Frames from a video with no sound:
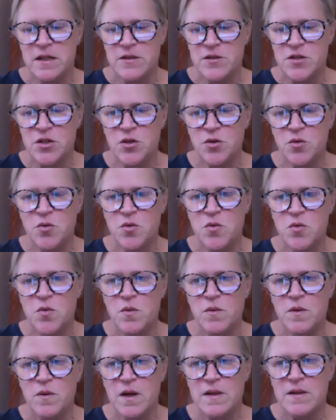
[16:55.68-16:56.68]

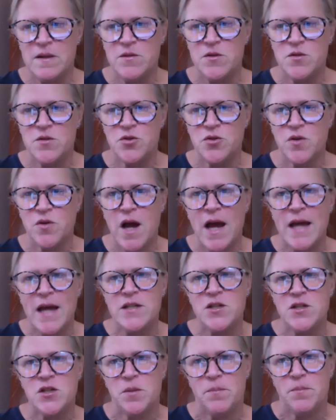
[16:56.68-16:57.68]
to try
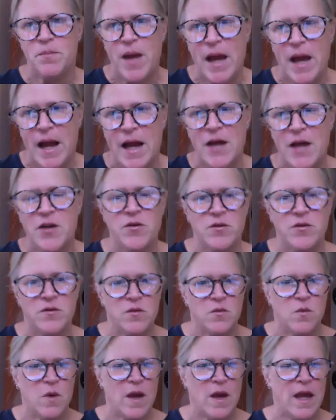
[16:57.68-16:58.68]
to pattern
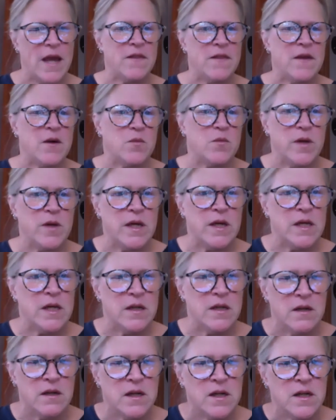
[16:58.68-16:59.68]
the way that
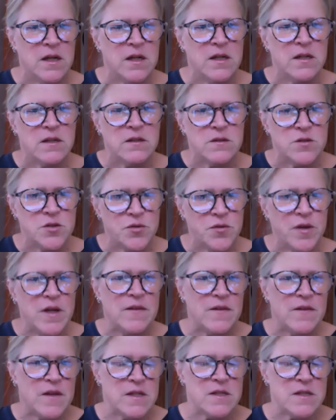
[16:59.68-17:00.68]
we
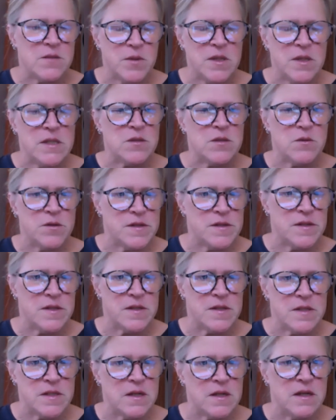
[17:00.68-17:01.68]
treat these
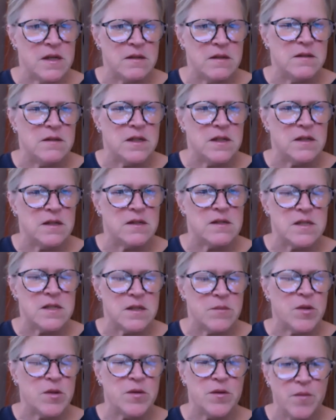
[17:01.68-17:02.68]
resources in, in a
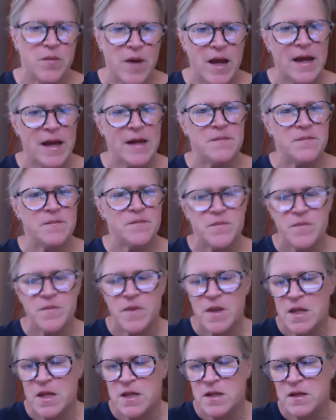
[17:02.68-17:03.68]
similar way.
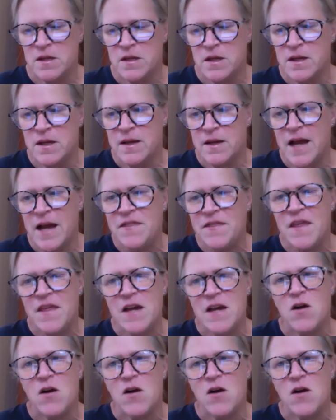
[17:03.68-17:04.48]
I think